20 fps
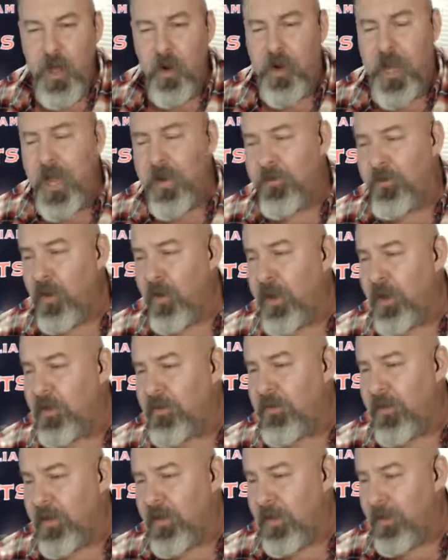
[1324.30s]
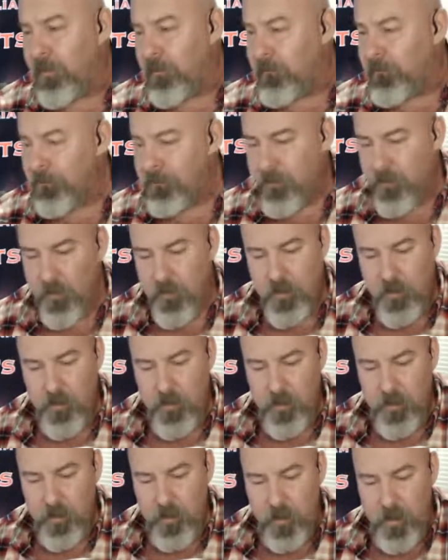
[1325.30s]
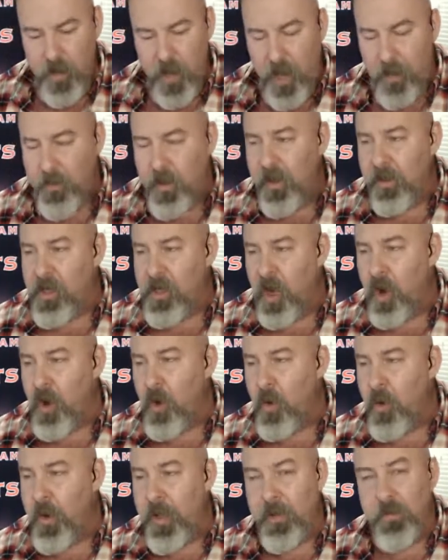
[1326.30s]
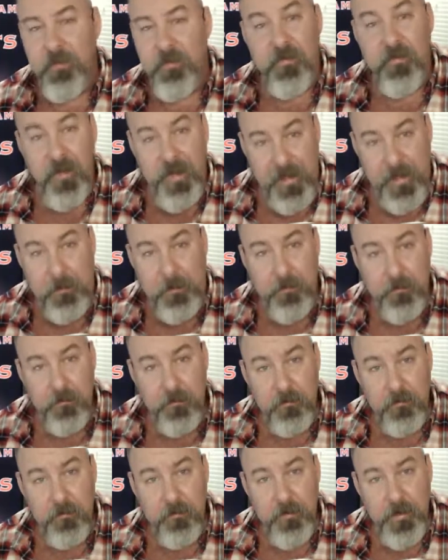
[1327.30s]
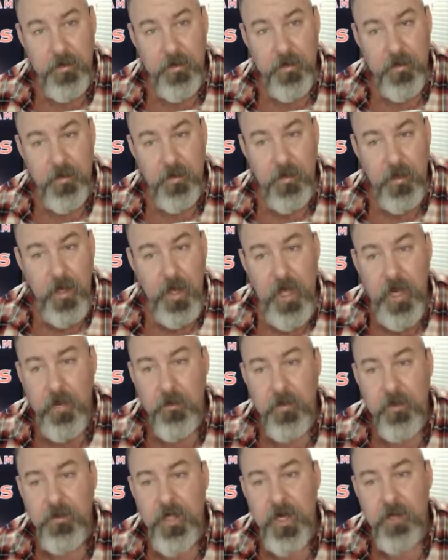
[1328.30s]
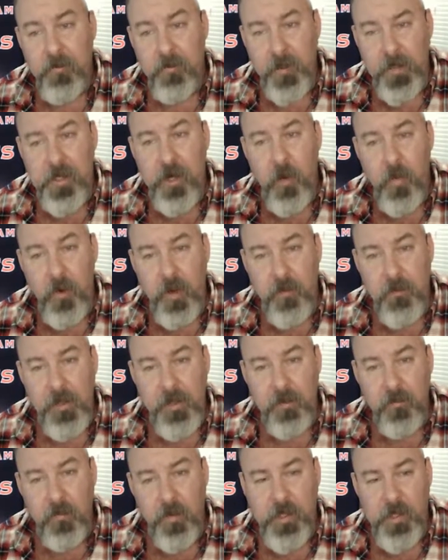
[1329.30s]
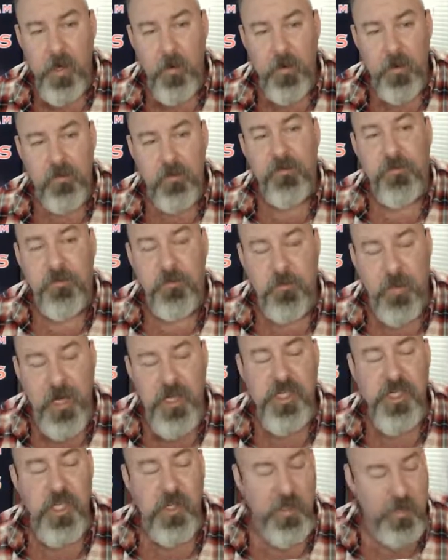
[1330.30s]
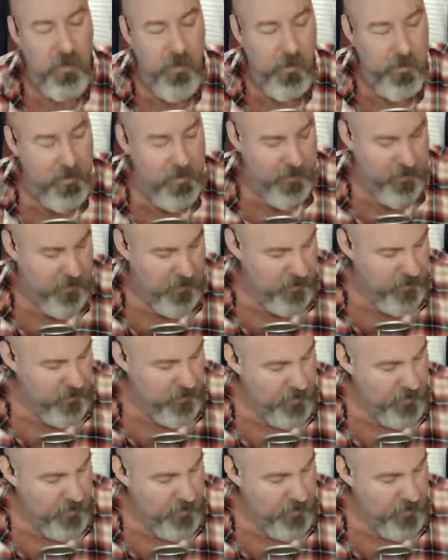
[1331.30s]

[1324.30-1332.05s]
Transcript: Okay, so here's the deal. I'm going to go and sleep. And I'm going to take Rico with me. Rico is freshly cleaned.